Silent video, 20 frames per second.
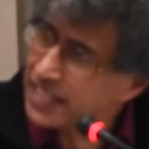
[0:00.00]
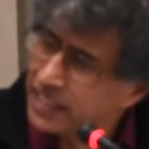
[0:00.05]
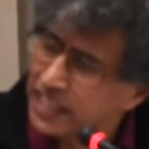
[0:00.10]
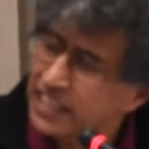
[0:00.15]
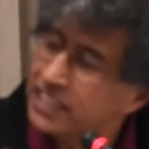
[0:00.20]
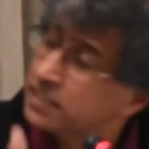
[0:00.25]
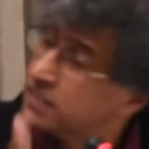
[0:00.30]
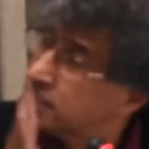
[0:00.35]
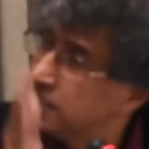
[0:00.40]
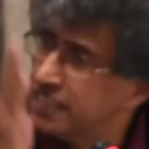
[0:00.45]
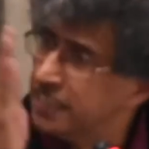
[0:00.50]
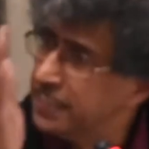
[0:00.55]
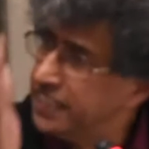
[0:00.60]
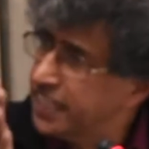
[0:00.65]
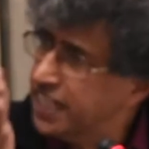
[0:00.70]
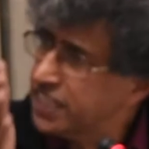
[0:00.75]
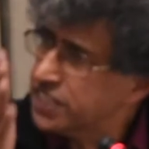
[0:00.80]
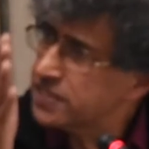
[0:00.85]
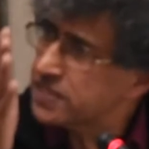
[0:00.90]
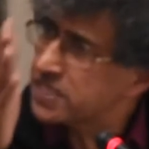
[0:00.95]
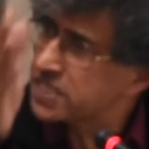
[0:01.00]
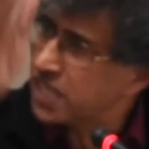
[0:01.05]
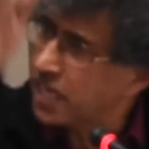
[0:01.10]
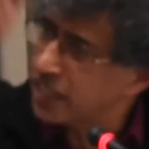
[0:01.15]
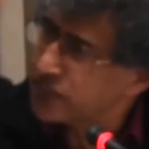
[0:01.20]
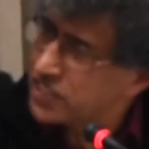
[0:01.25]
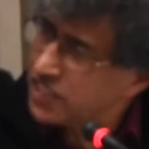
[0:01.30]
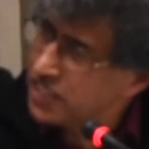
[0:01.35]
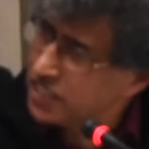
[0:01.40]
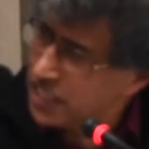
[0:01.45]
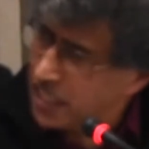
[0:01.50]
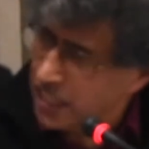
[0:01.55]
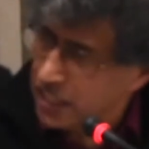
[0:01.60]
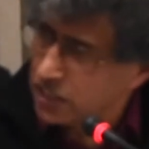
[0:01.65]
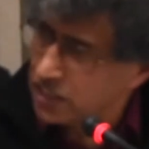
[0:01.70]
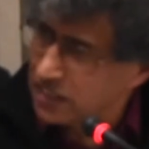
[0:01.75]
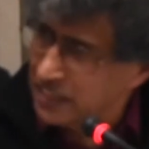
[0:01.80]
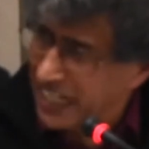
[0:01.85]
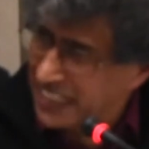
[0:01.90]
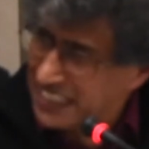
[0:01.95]
and the irrigation starts in
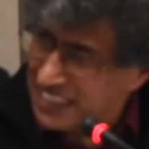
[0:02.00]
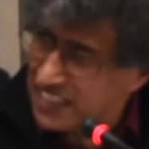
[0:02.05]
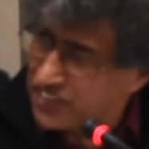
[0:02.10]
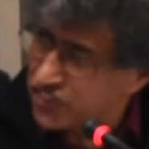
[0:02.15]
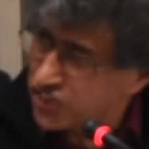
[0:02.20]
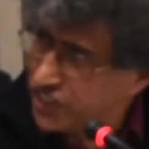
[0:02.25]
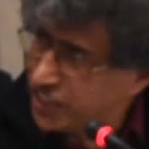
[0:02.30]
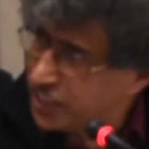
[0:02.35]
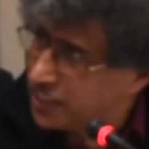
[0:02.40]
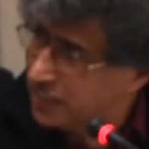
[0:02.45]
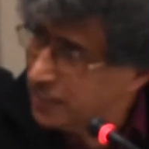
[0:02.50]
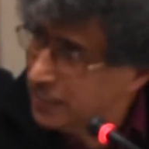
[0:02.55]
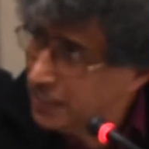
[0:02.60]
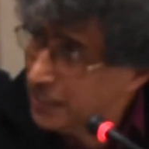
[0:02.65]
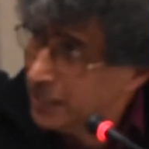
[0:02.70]
93.